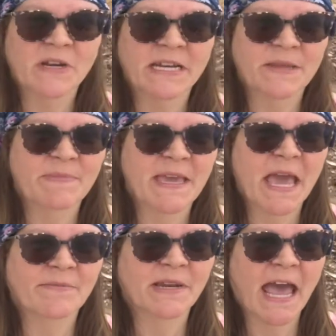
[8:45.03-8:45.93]
to be
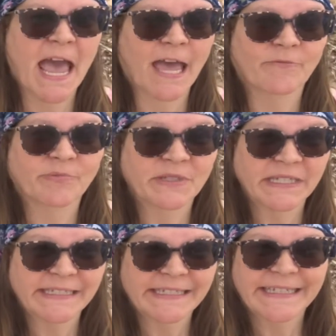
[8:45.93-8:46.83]
able to have
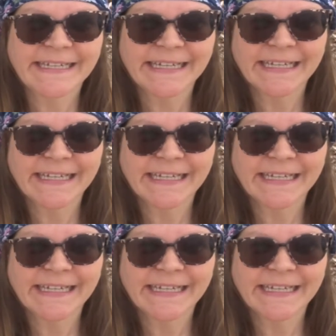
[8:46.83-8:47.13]
plenty